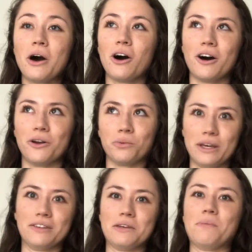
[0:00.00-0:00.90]
on a
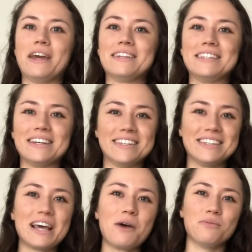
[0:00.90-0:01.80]
weekly basis
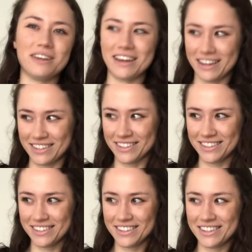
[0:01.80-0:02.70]
because
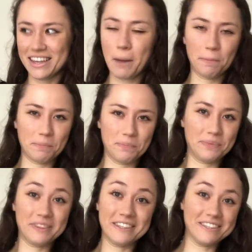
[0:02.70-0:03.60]

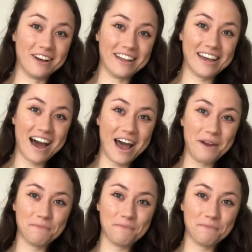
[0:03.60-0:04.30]
it's all I got.